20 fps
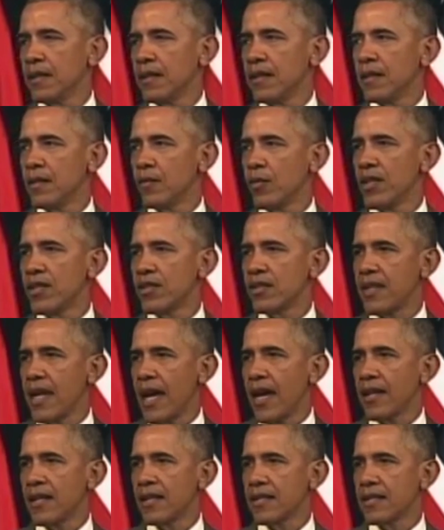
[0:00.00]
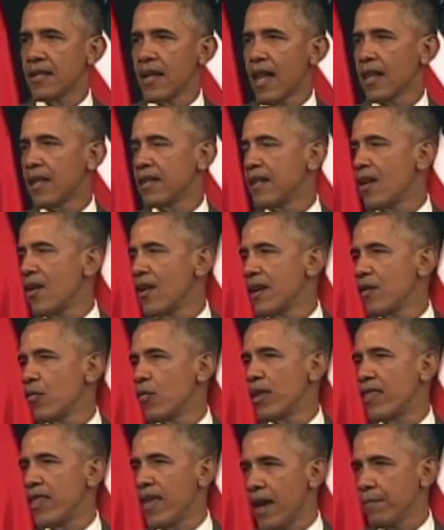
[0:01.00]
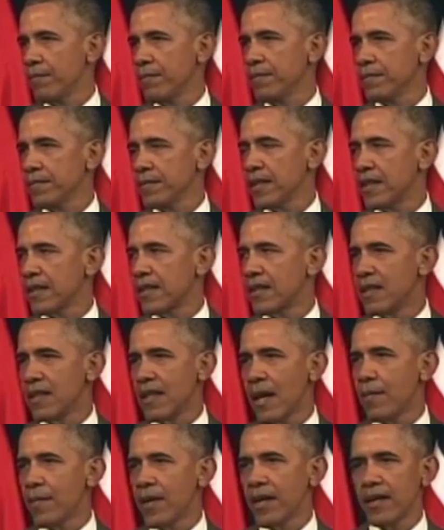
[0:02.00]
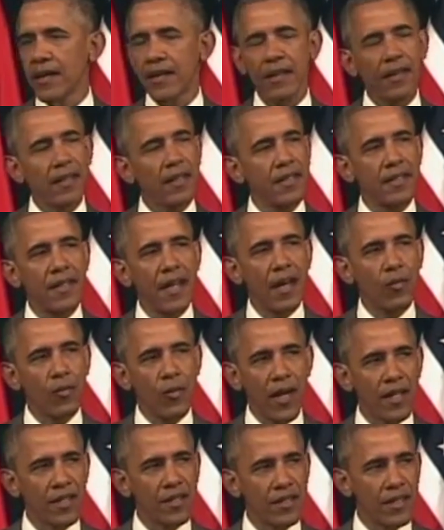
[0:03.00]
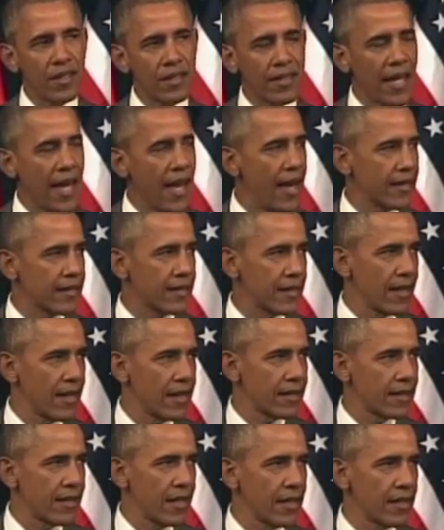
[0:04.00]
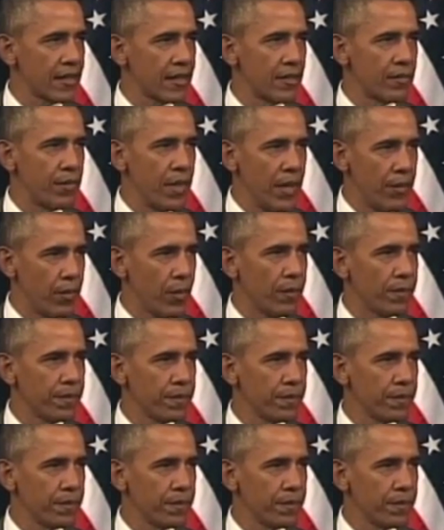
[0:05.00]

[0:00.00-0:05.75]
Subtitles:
and we stand in solidarity with them in condemning these outrageous attacks against innocent people.